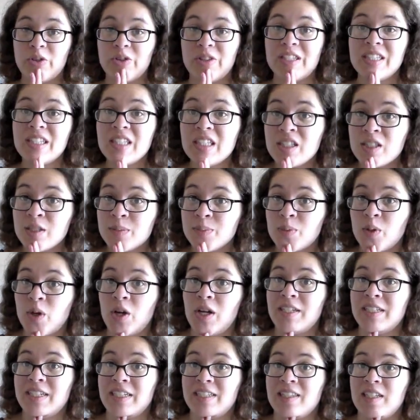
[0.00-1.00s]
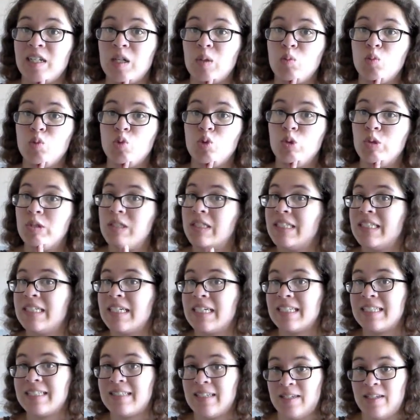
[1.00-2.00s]
this is the project that I'm really
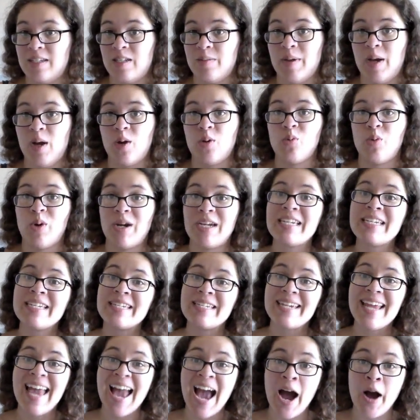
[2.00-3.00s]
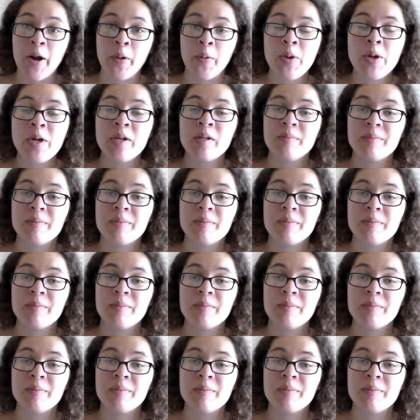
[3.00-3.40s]
excited about right now